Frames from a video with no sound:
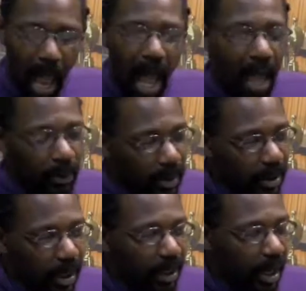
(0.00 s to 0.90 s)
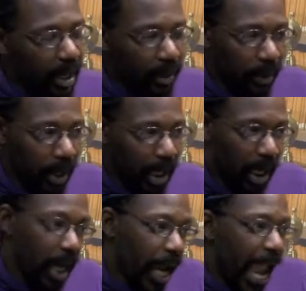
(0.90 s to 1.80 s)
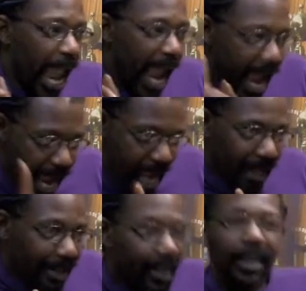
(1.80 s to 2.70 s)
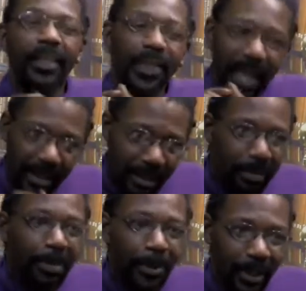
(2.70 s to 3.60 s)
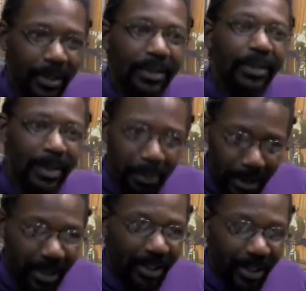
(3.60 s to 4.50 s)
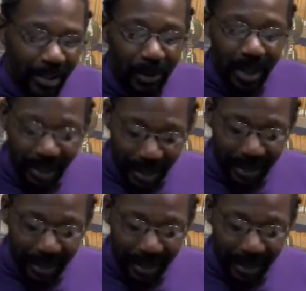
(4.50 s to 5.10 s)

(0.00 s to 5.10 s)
I would say that I agree, and that it's important to put it all in writing.